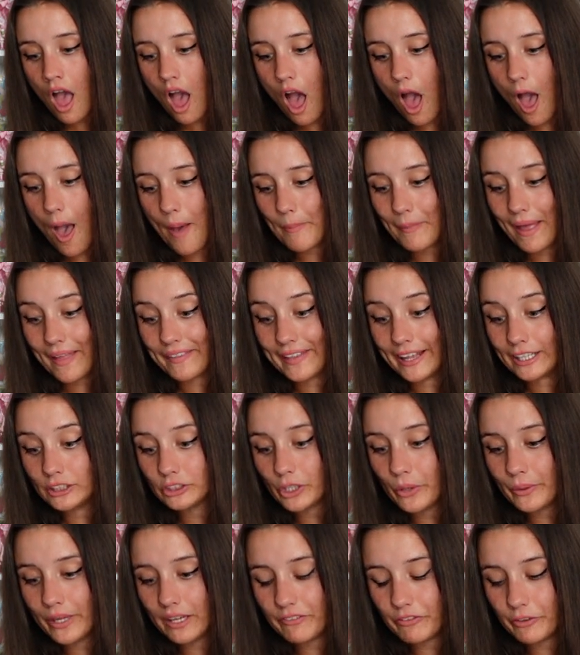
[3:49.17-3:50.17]
Um, and they
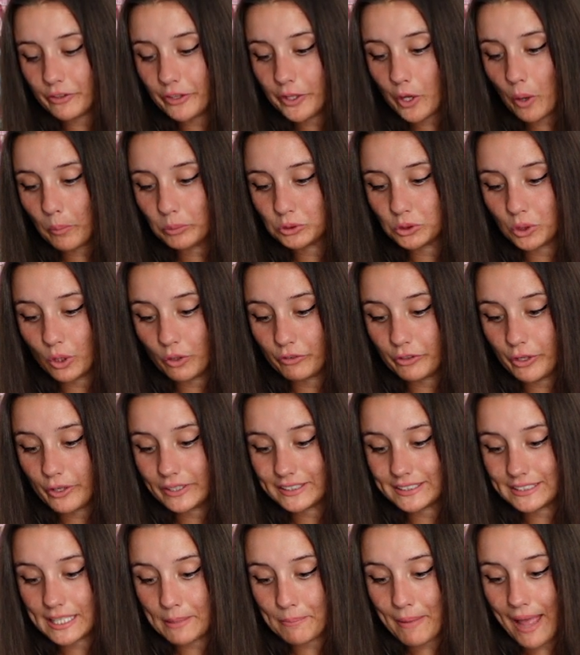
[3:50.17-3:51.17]
do give you the option of
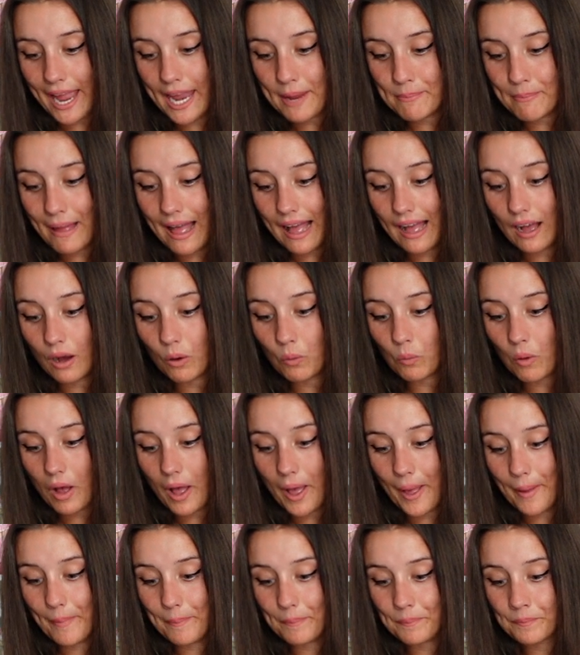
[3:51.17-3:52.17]
using the PayPal
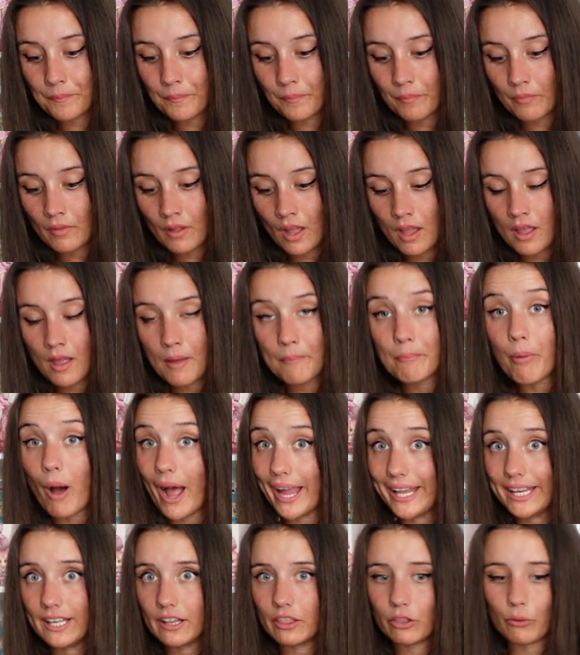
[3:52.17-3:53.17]
um,
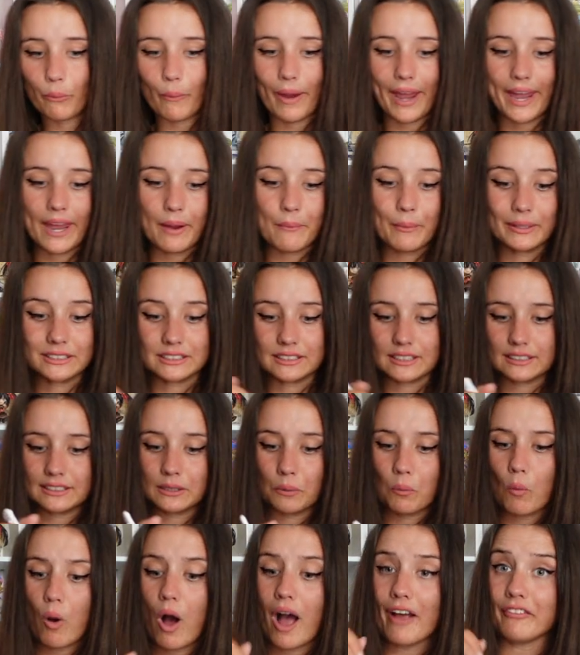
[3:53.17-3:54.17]
buying three, which is
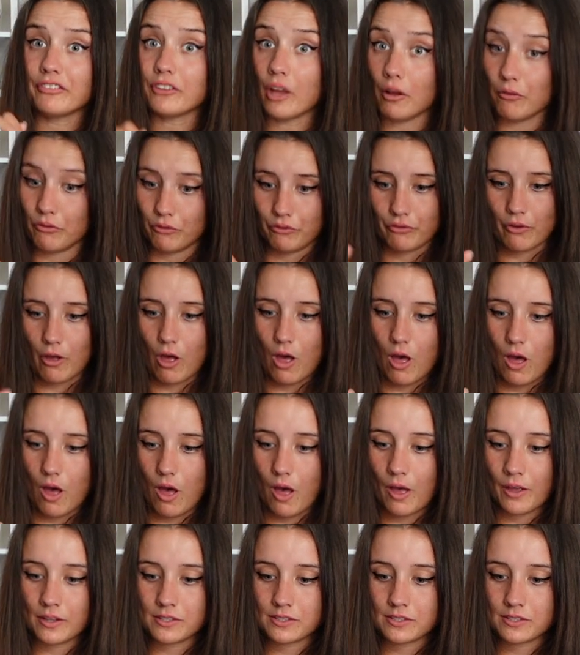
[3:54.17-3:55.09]
what I've done for her.